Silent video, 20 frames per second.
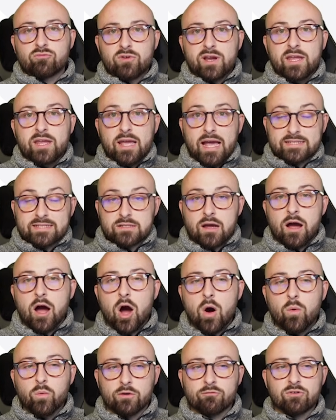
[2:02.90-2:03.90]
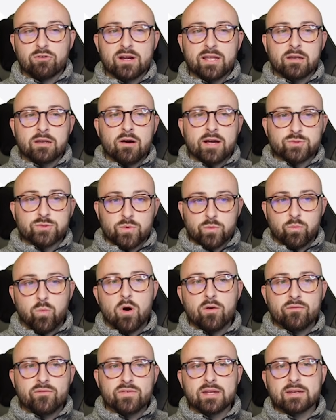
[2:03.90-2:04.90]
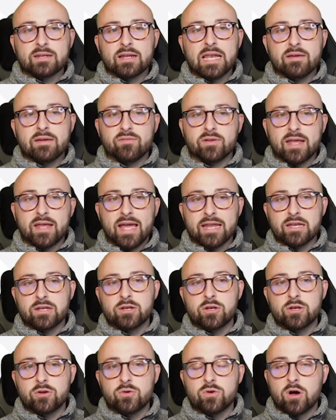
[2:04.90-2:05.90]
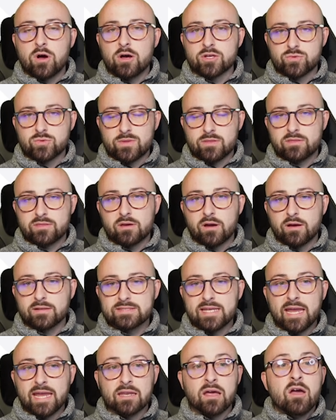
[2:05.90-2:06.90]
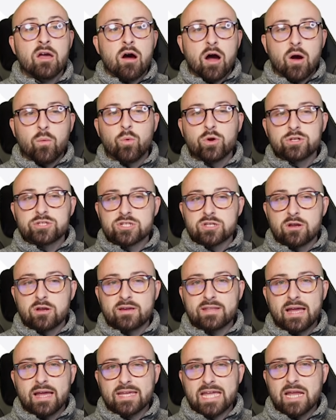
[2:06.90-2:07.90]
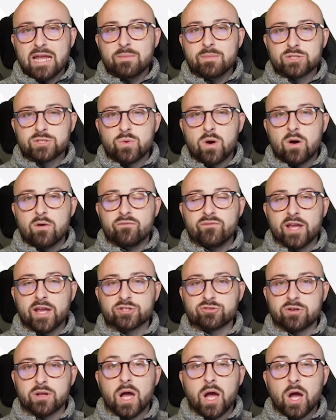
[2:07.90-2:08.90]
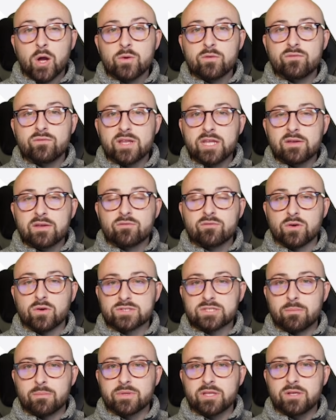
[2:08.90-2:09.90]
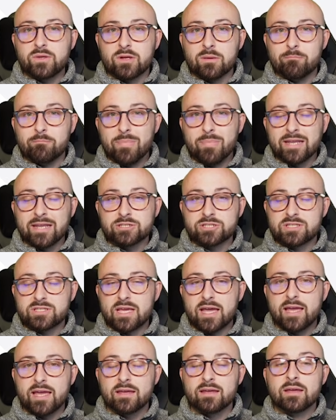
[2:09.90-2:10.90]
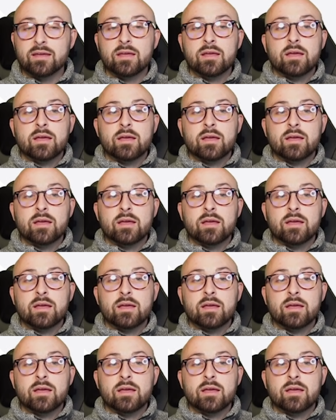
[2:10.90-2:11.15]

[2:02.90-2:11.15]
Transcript: 3 as a whole are really nice, with Watford in 11 and Newcastle in 13. I would just look at that Game Week 12 fixture. Hopefully, you've got someone that you can bench there.